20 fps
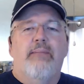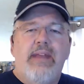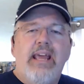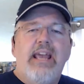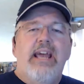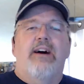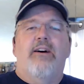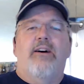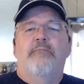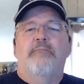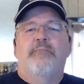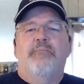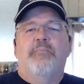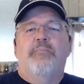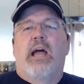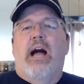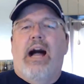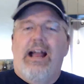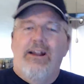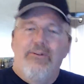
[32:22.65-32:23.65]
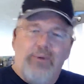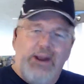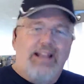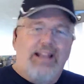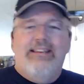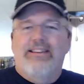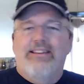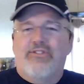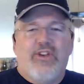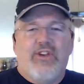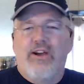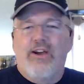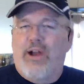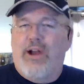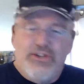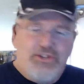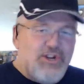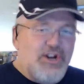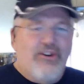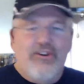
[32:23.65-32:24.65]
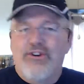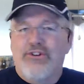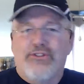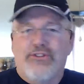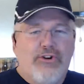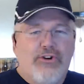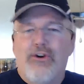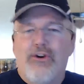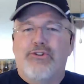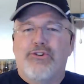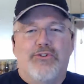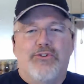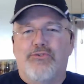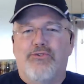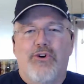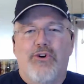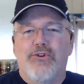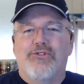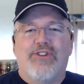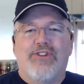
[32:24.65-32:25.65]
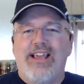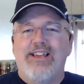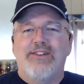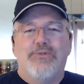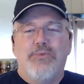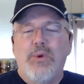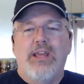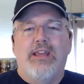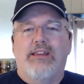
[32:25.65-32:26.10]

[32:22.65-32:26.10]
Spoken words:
Now, I read this, I shared this article, folks, last week